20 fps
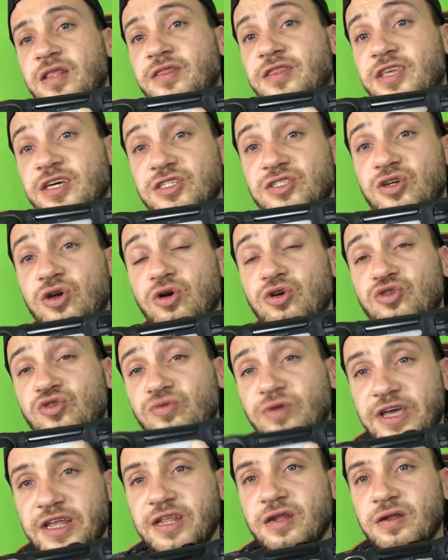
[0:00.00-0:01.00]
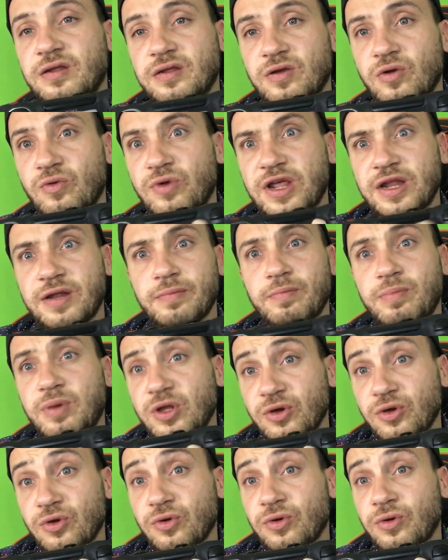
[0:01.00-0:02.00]
This goes red and
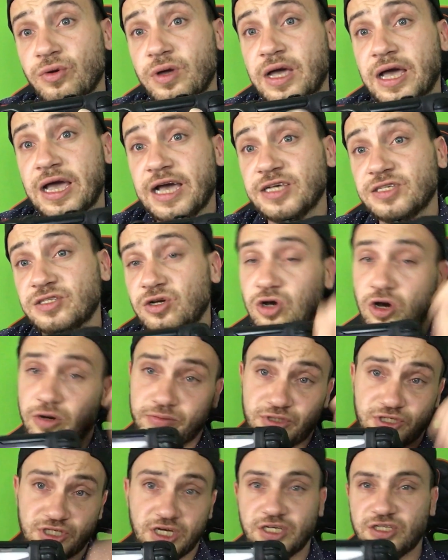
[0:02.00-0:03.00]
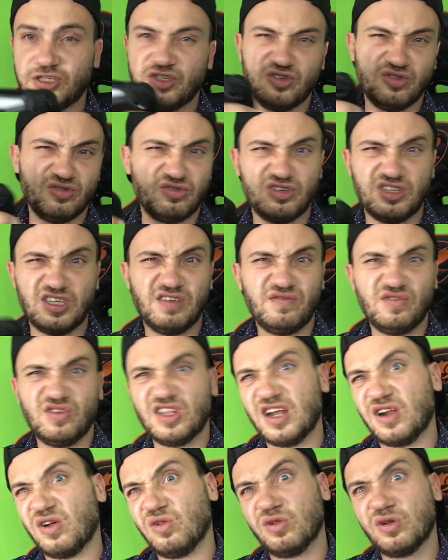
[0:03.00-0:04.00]
blue as the cops chase you to give you
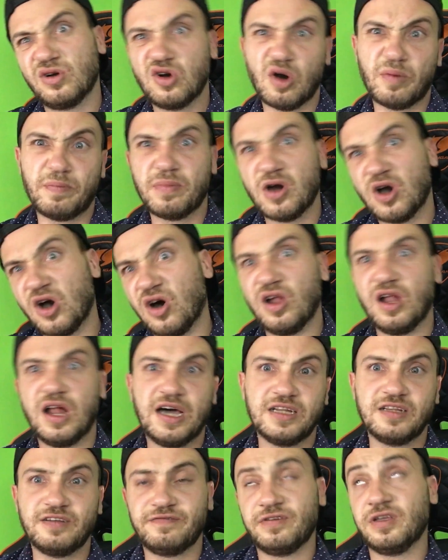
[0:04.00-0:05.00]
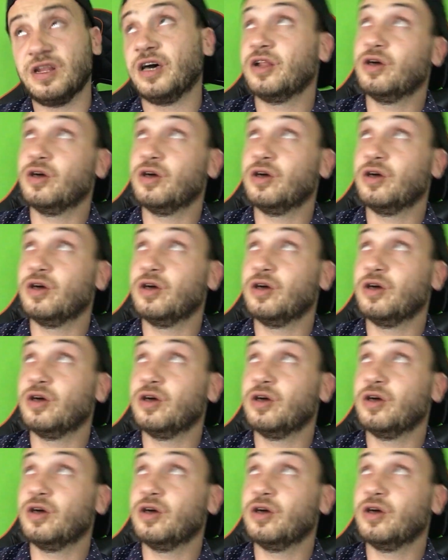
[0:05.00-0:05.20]
that whole cop car lighting feel.